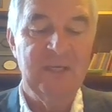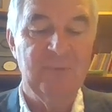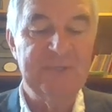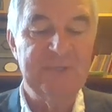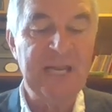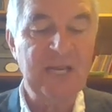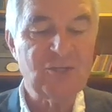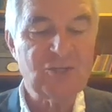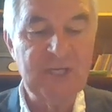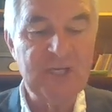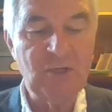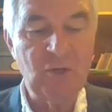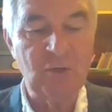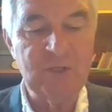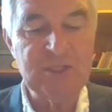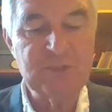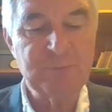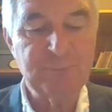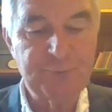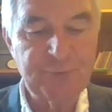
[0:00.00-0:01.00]
But actually,
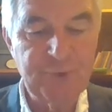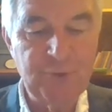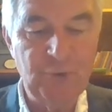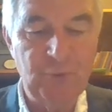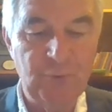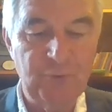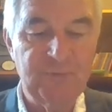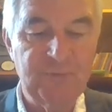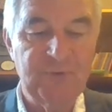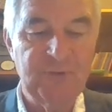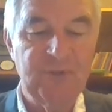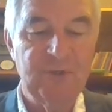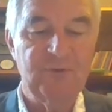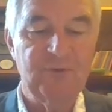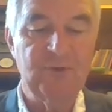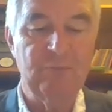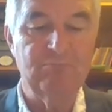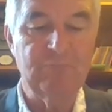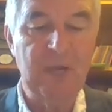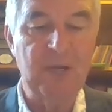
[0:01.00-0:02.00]
God has proved
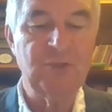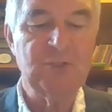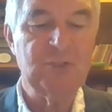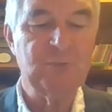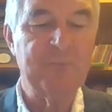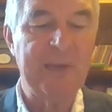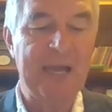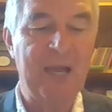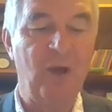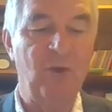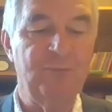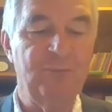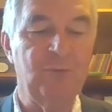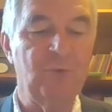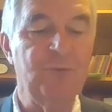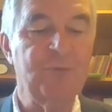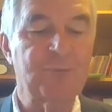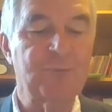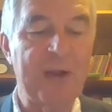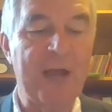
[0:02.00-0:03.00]
the most
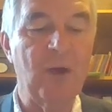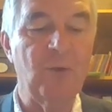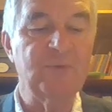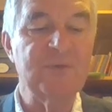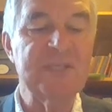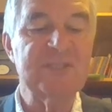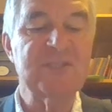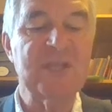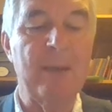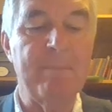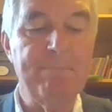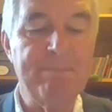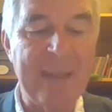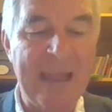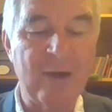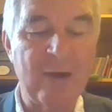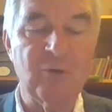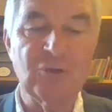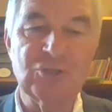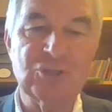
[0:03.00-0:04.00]
powerful throughout this
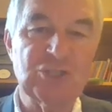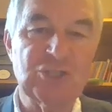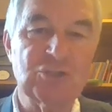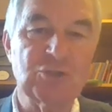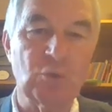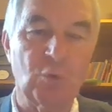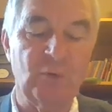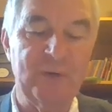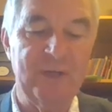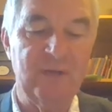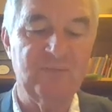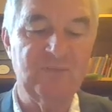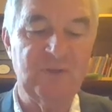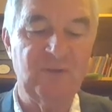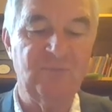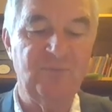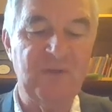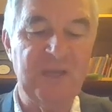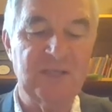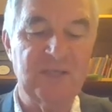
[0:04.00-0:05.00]
apparent story of
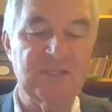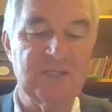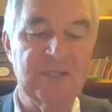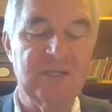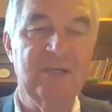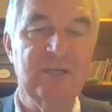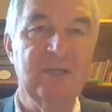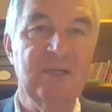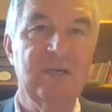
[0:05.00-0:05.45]
defeat.